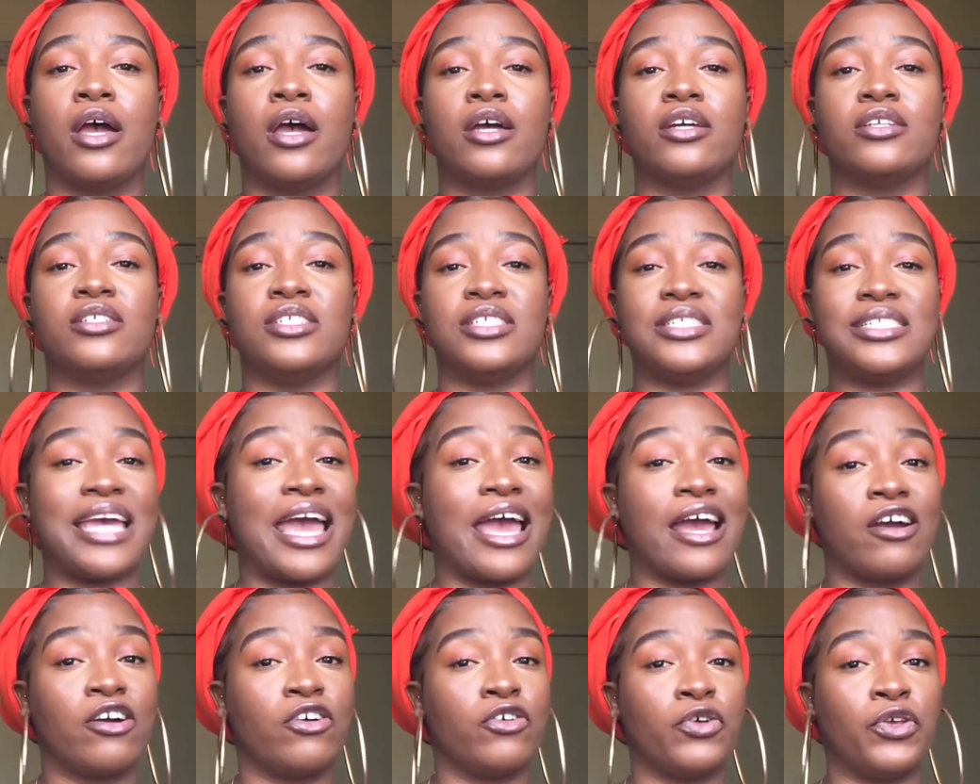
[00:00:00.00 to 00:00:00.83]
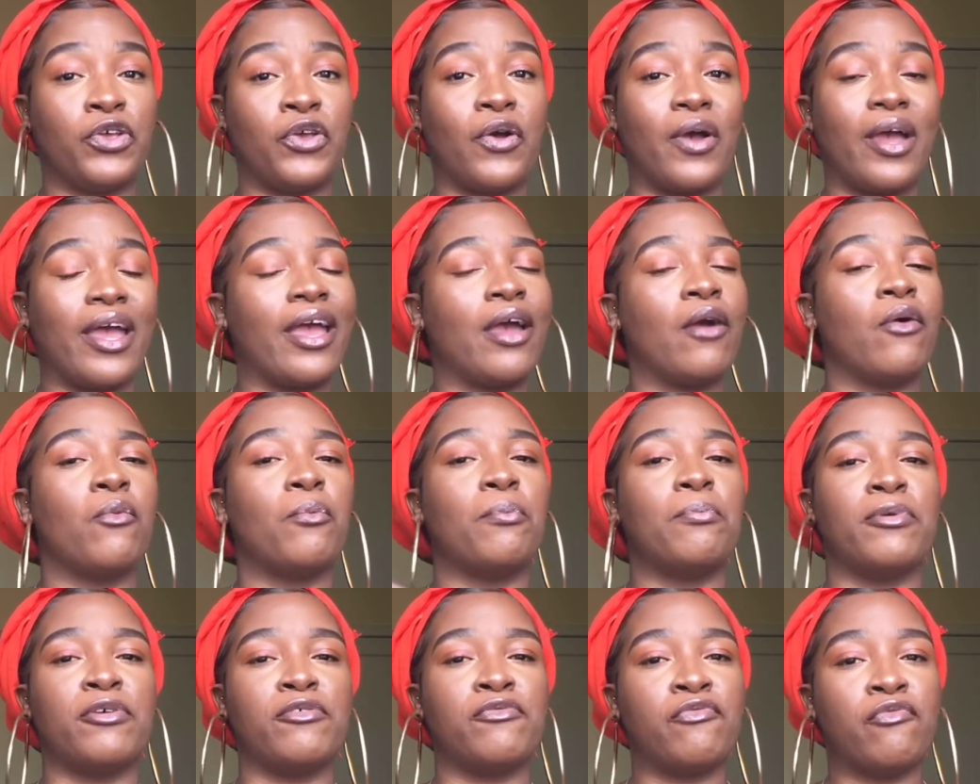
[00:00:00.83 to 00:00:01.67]
detangle your hair
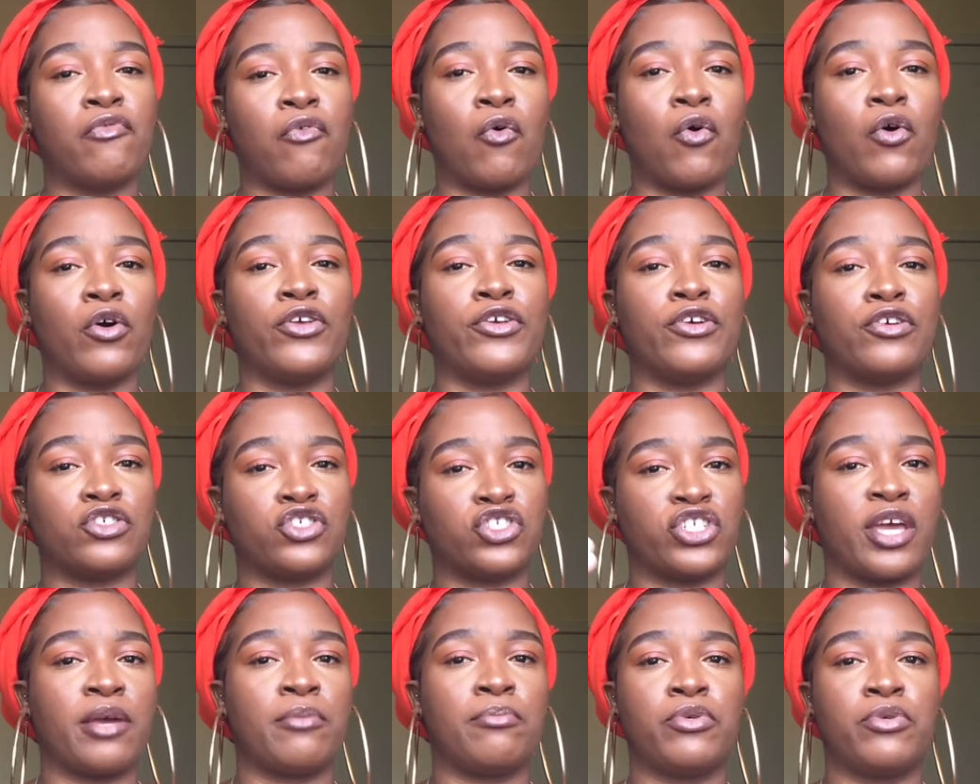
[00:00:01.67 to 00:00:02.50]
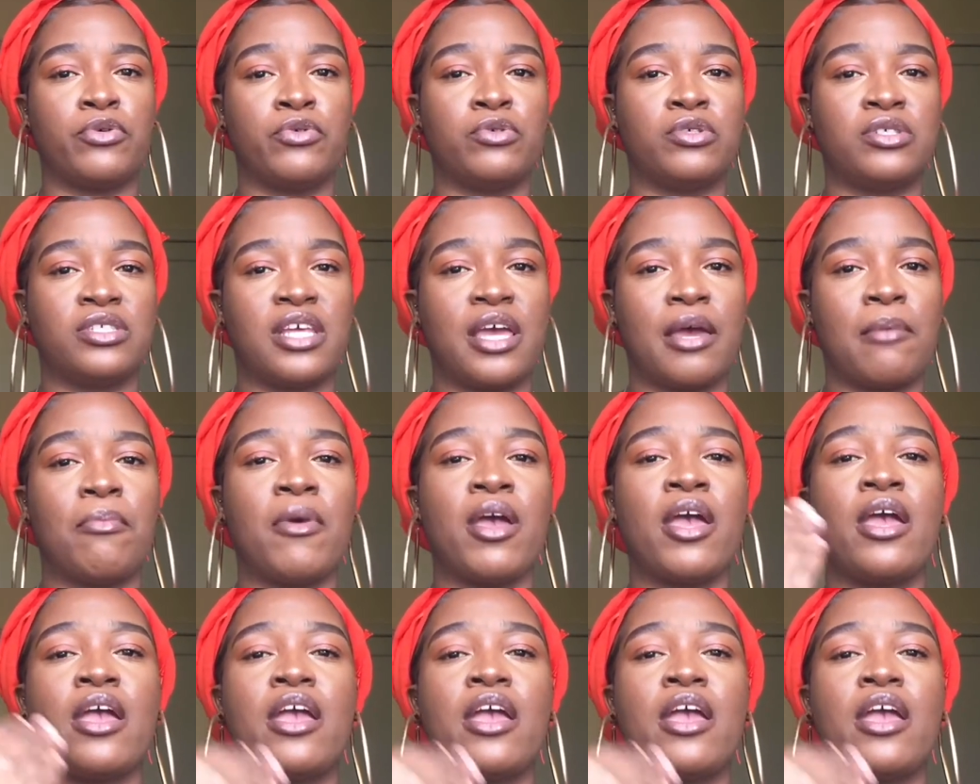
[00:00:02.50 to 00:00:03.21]
before your shampoo step.